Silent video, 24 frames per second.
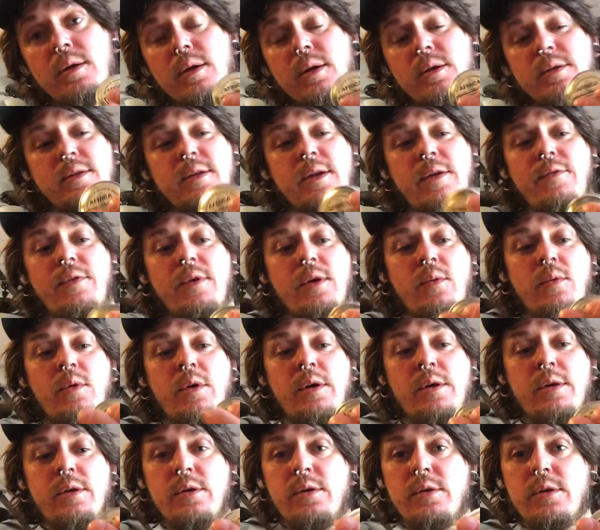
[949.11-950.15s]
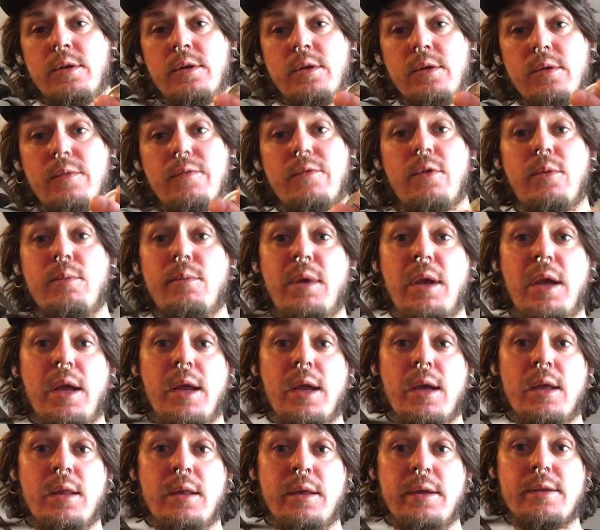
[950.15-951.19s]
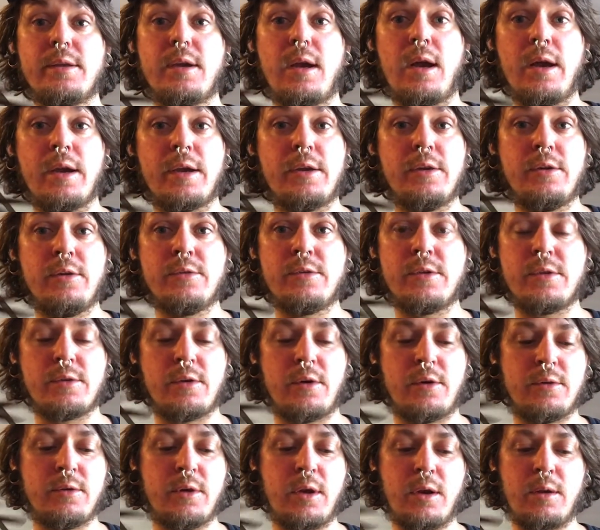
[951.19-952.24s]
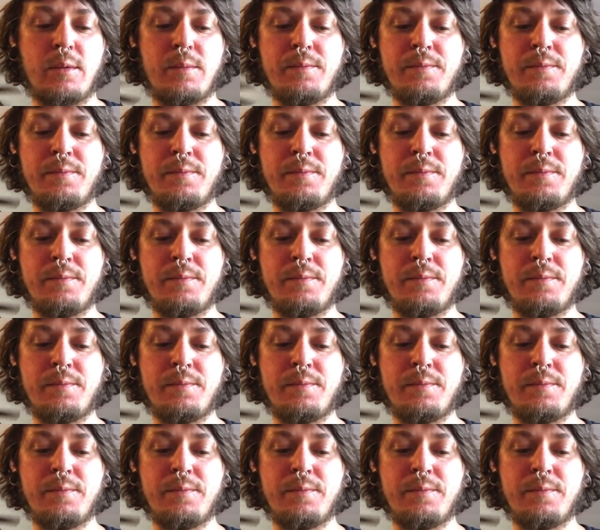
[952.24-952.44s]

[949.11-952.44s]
It's definitely one you could use. For me, at least, I could use this all day.